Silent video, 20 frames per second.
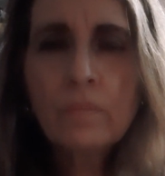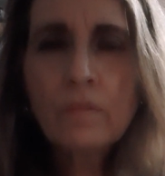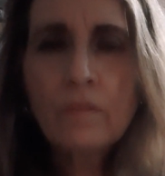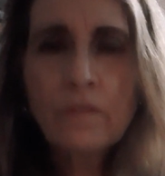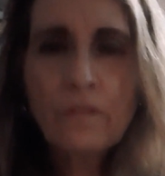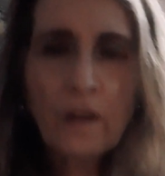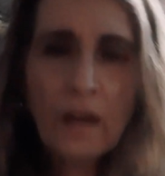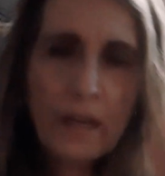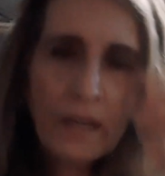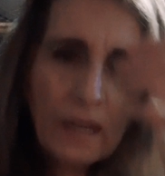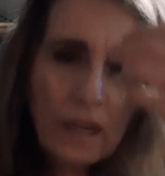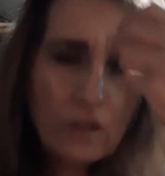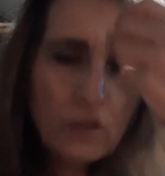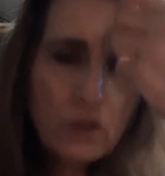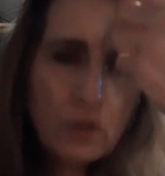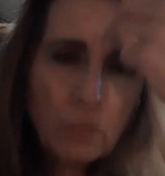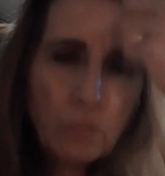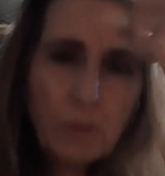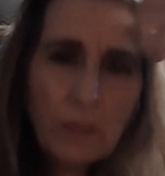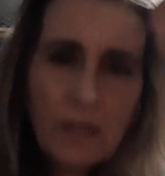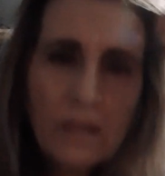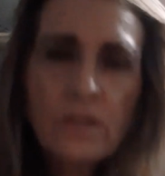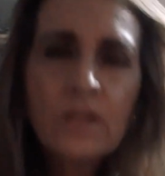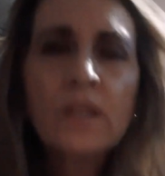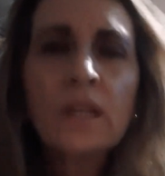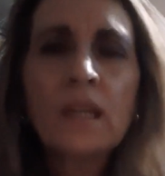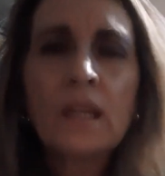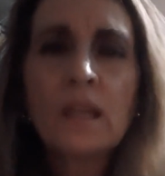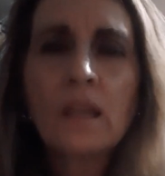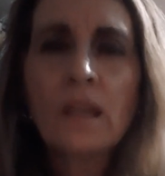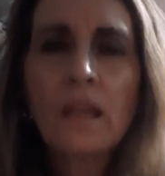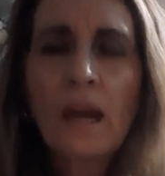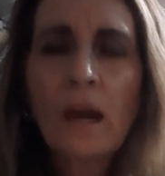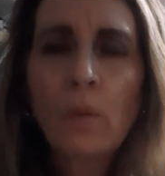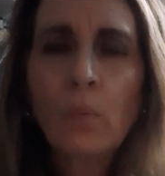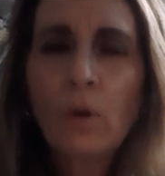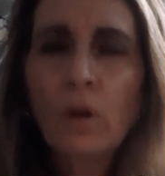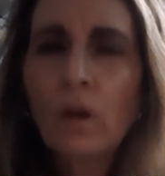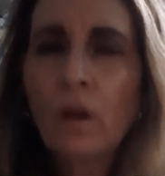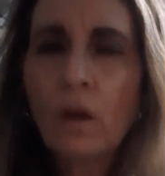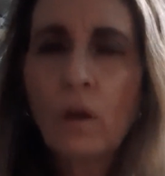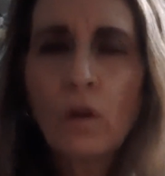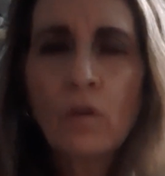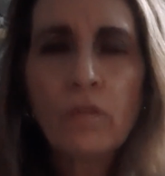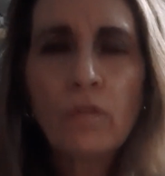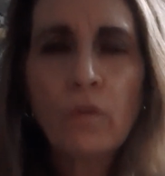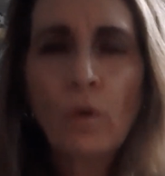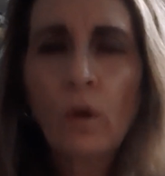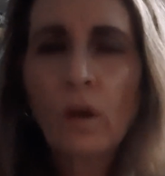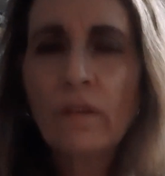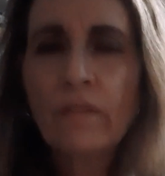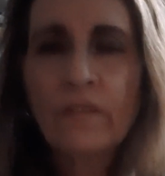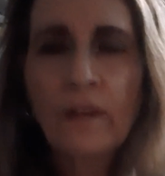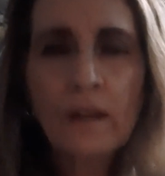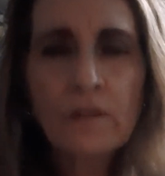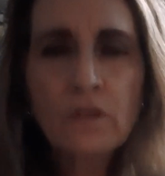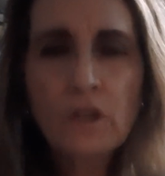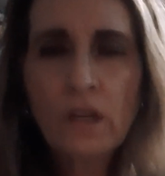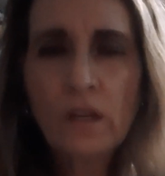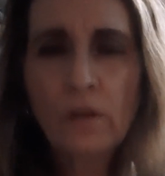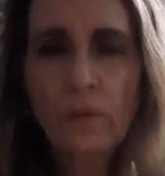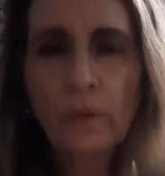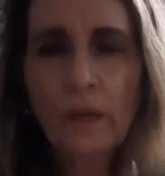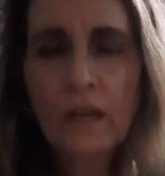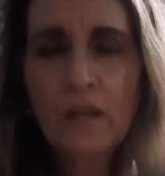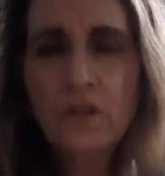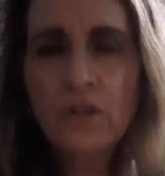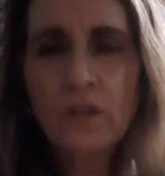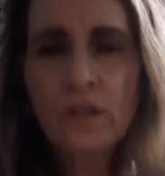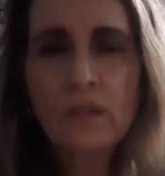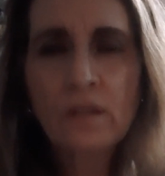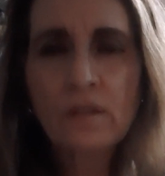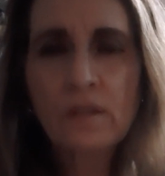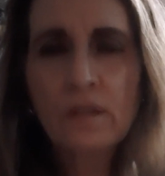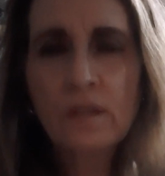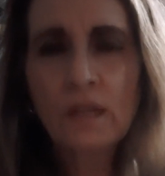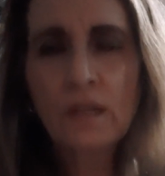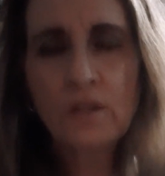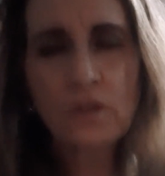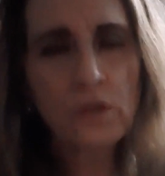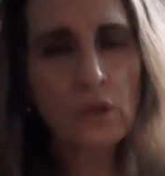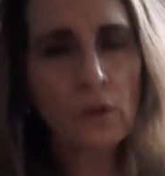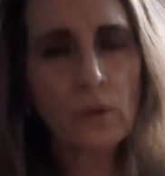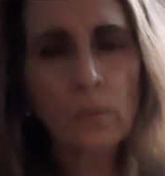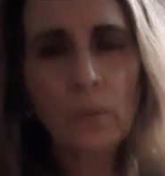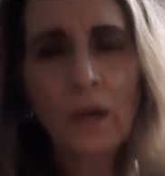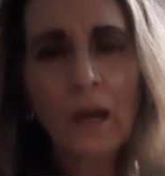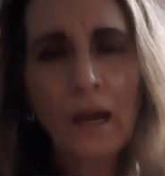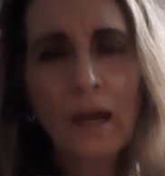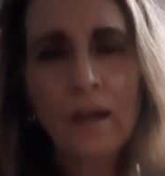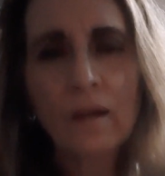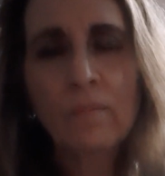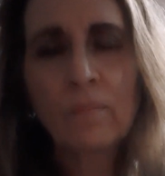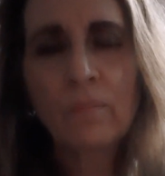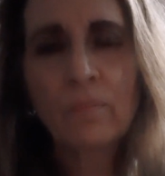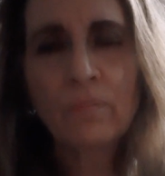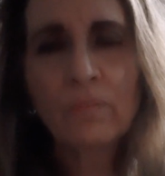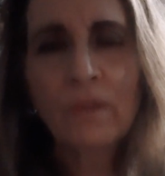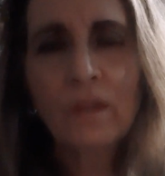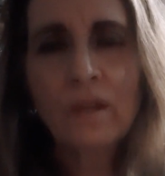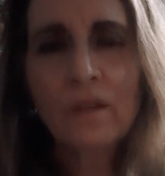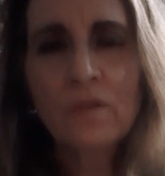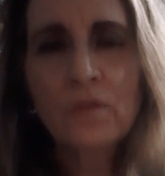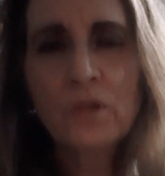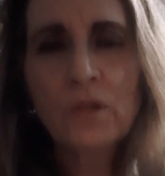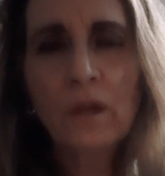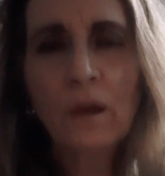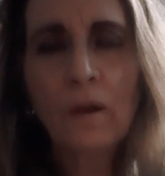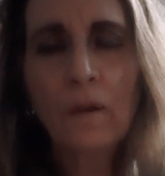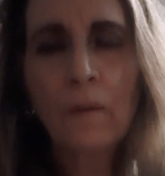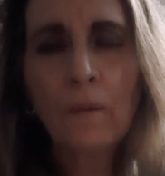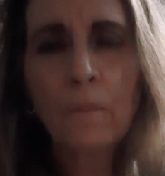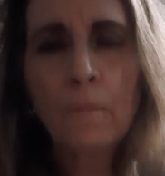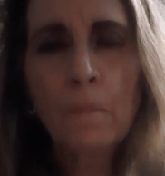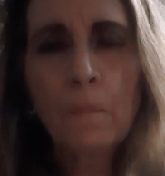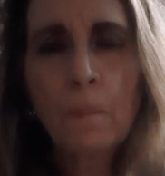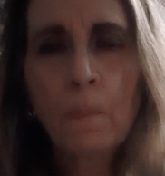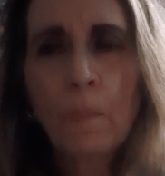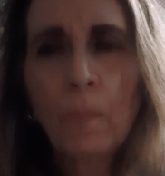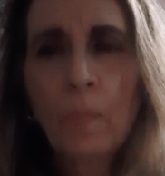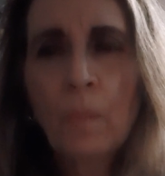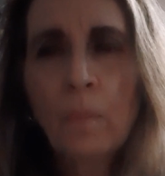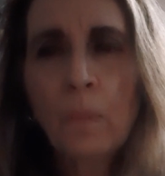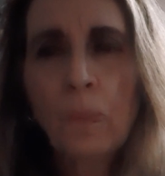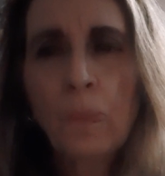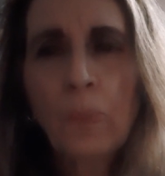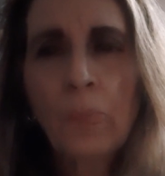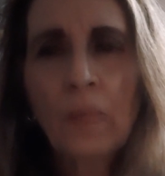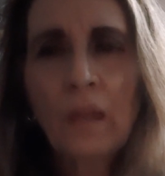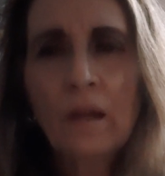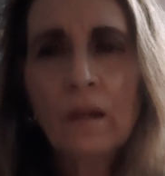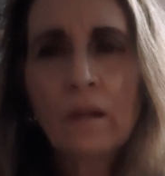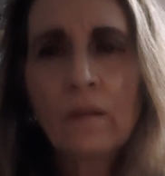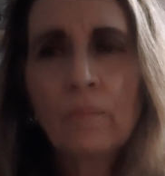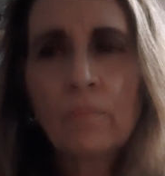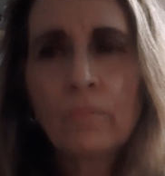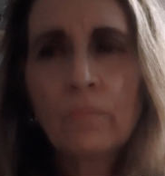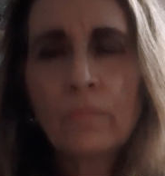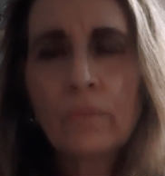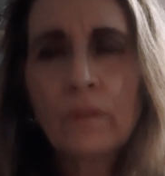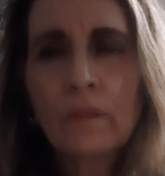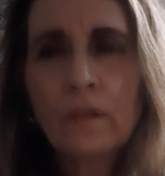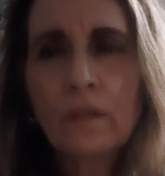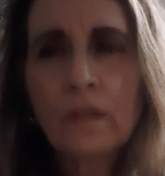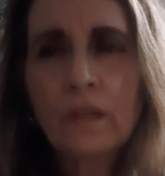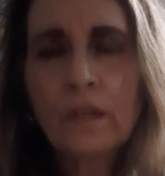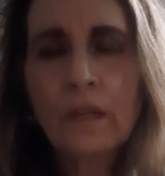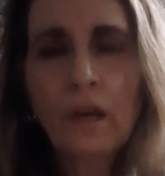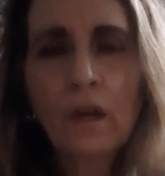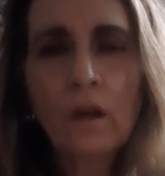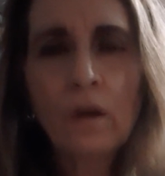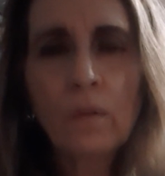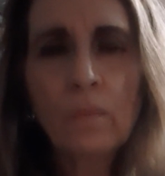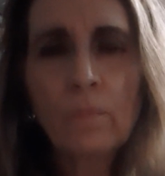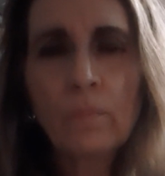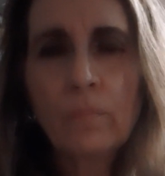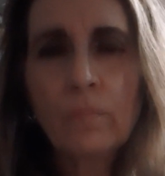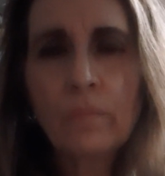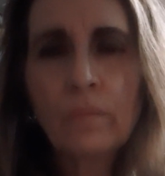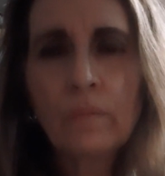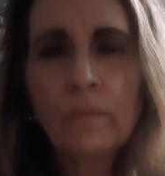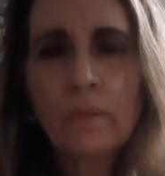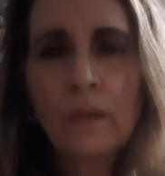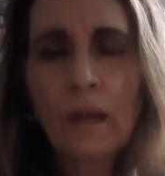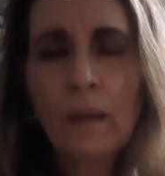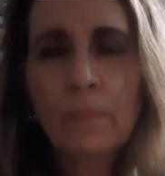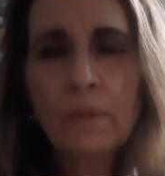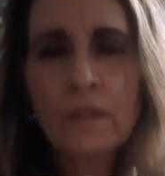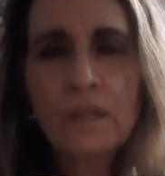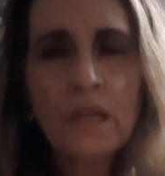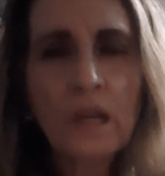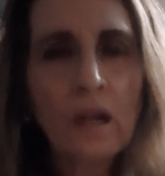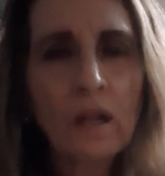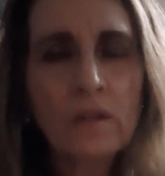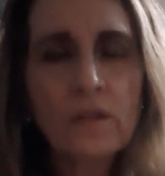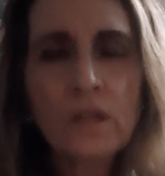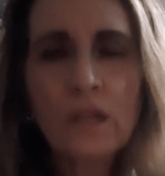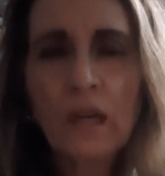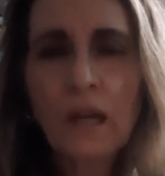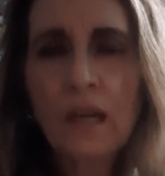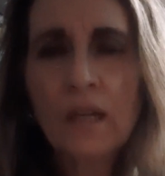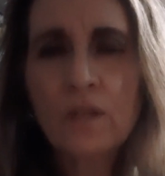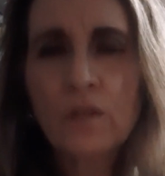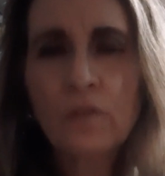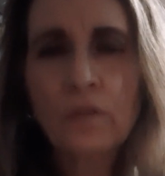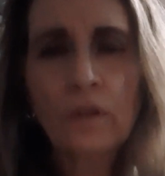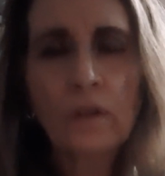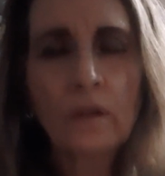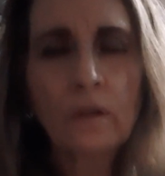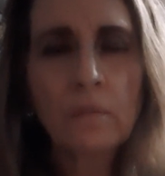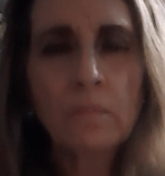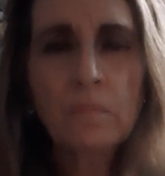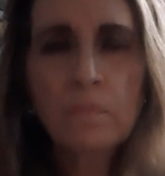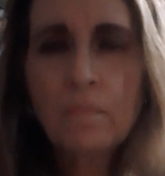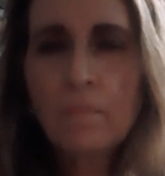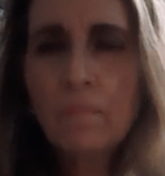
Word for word: financial blessing that will go four or five generations, and so do I. So, you know, I've been telling you guys for,